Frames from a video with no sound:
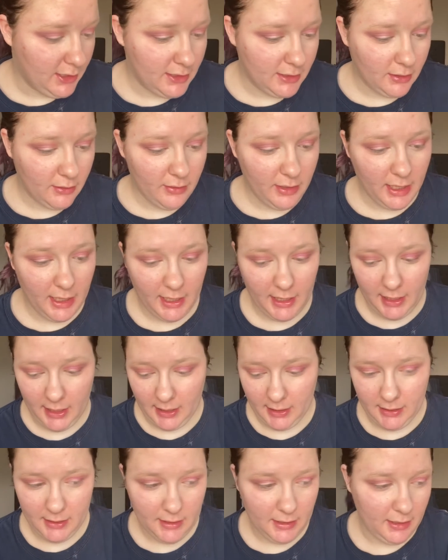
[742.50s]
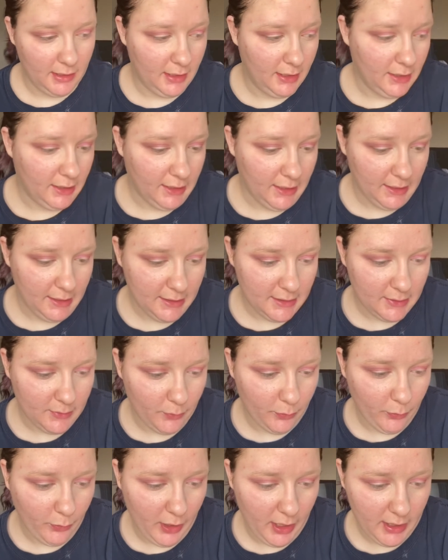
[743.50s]
go ahead and let's
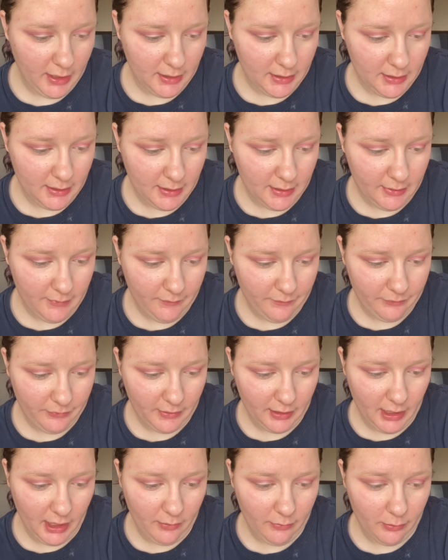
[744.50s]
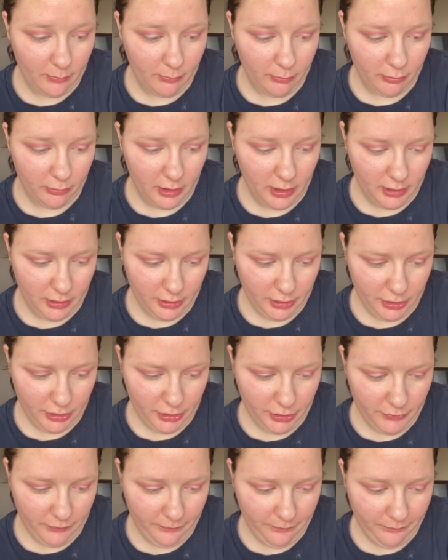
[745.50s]
wet our brush.
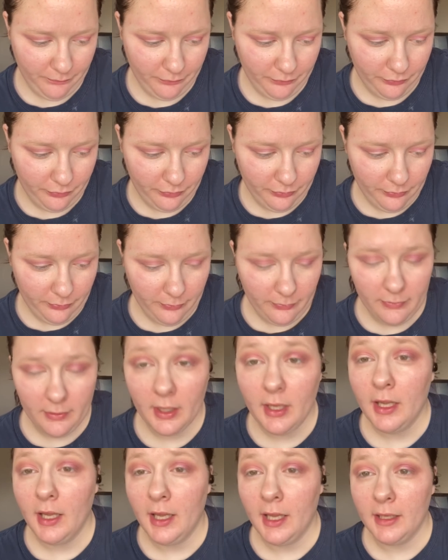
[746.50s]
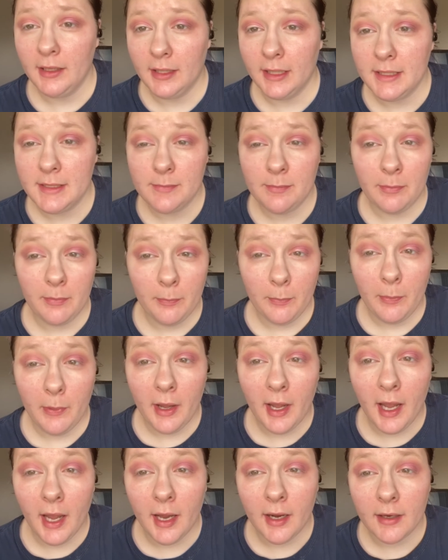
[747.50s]
And let's
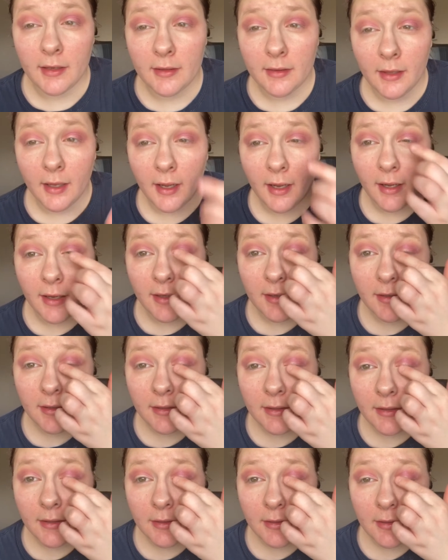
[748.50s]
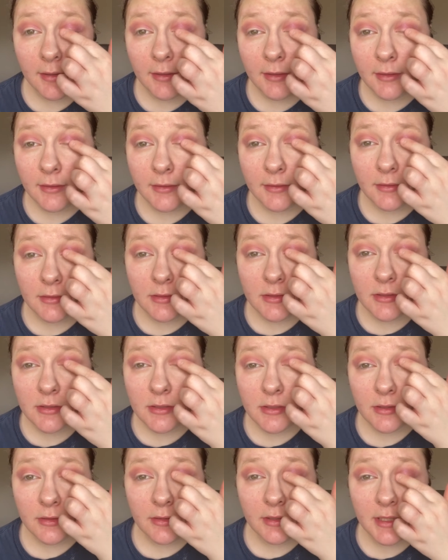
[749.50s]
pack that
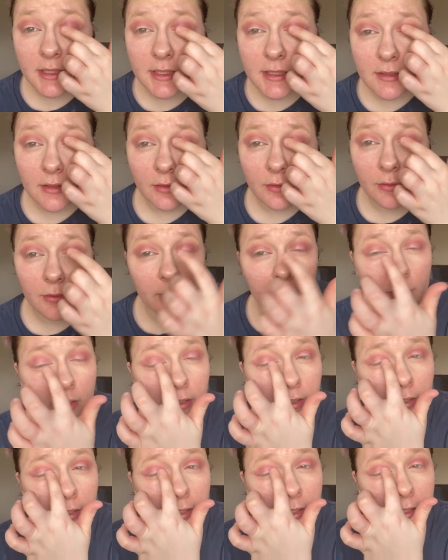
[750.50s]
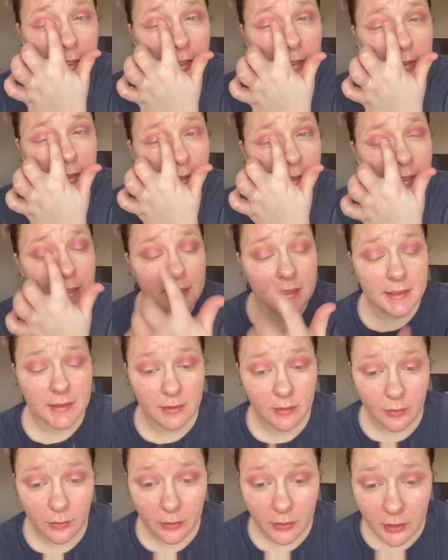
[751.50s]
into this corner and this
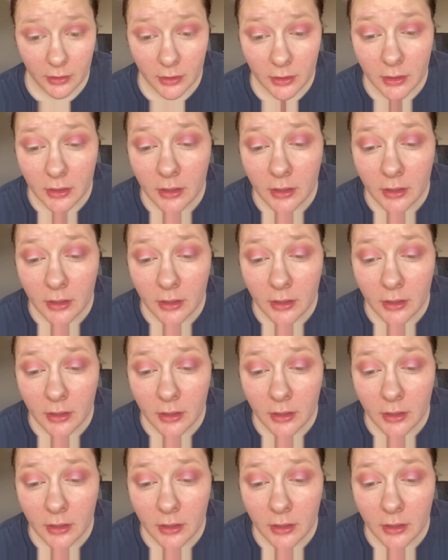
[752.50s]
corner.